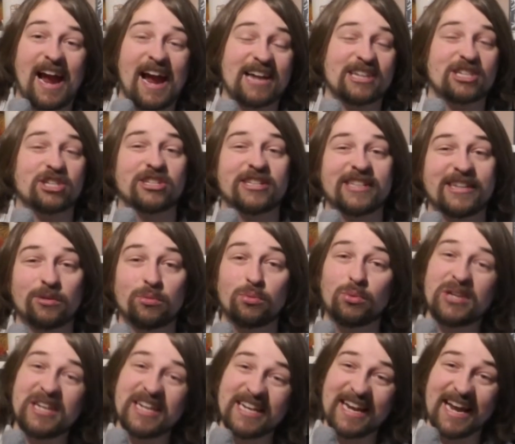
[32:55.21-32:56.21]
actually
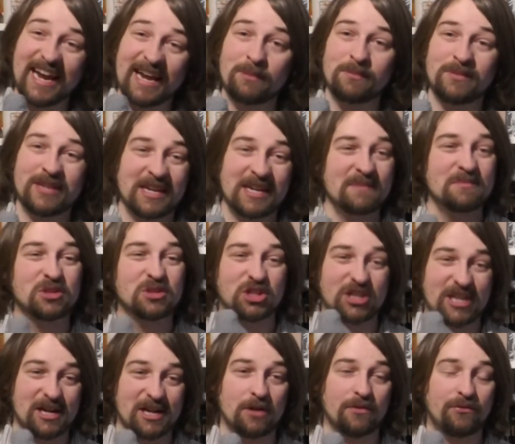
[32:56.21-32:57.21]
renamed
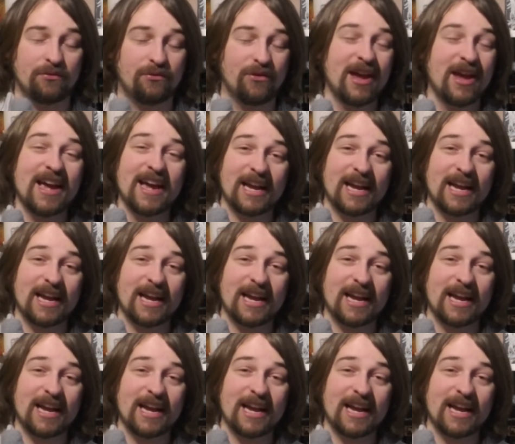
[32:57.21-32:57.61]
himself